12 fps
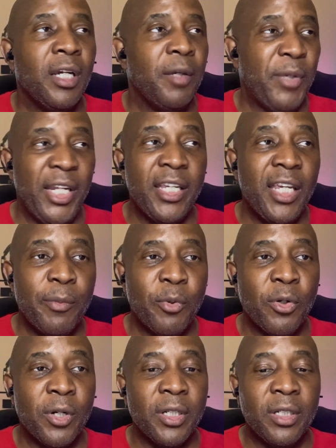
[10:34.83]
MIDI
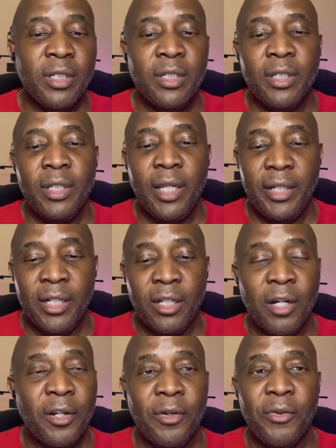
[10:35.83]
keyboard, and then
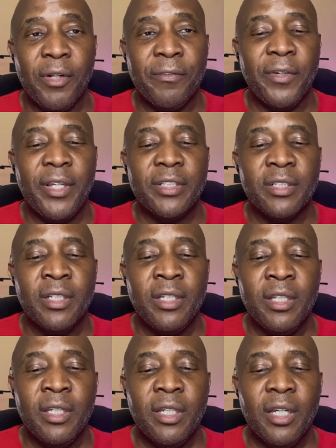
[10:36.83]
audio interface.
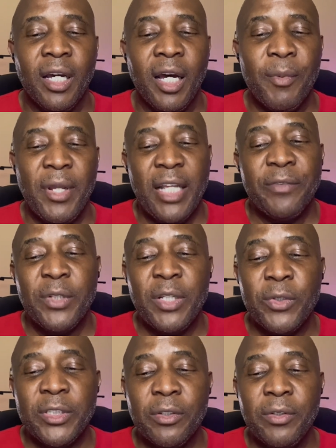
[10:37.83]
And that's
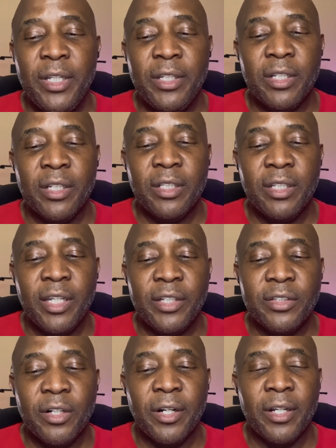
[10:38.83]
really what you'll need to
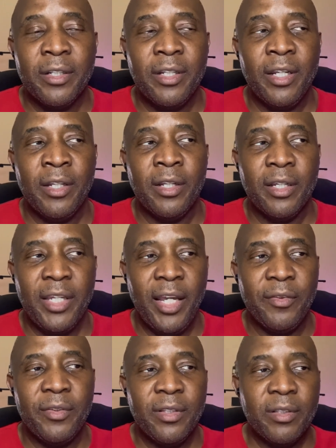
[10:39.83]
get started. And
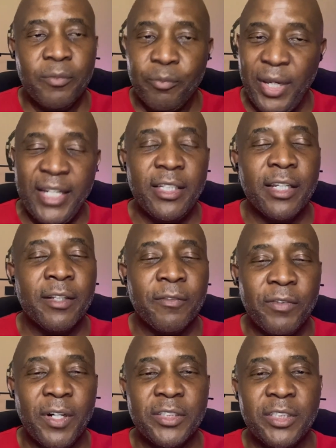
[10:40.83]
again, basic
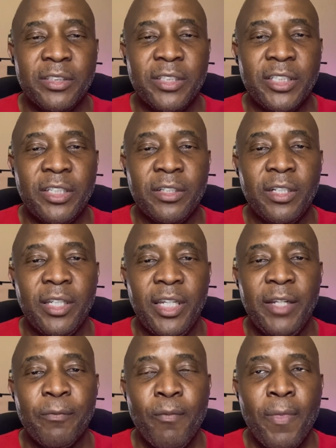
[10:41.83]
functions that you're gonna
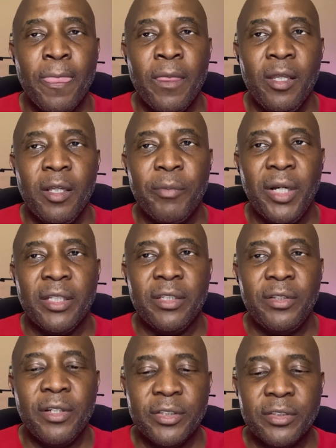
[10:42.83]
need, but
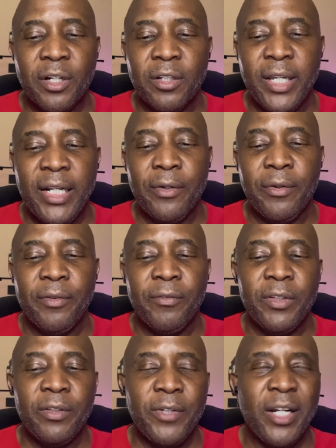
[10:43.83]
you can start later
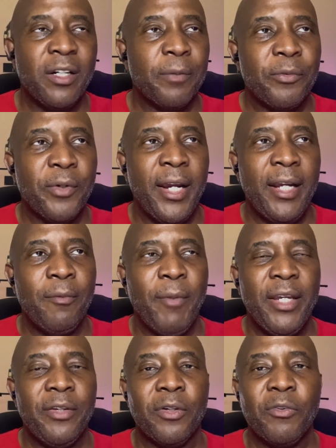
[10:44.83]
and try to upgrade and
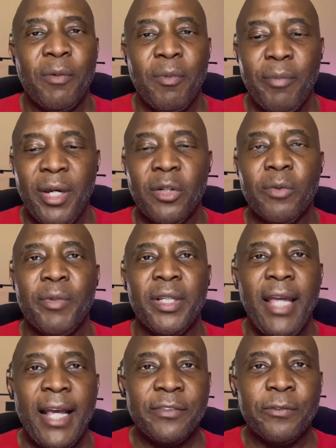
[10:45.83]
make your equipment better,
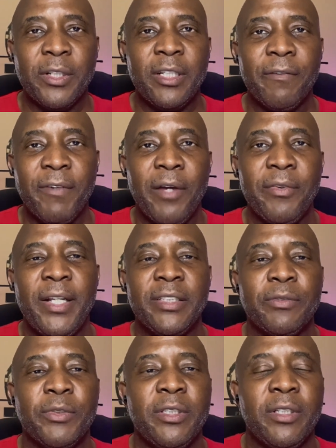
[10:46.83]
but that's really the
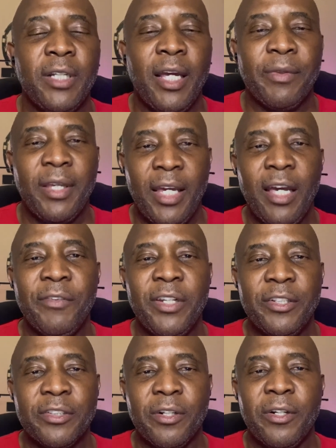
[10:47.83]
foundation of what you're gonna have to
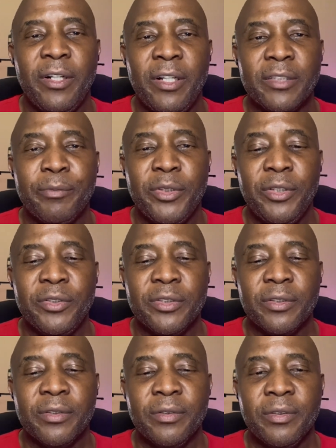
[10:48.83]
get started as a
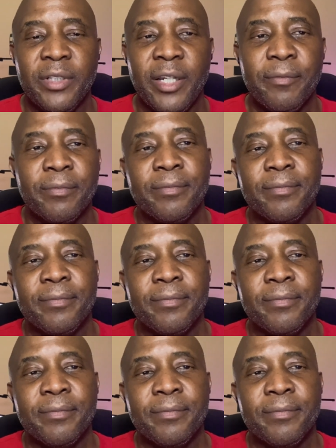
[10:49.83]
producer, okay?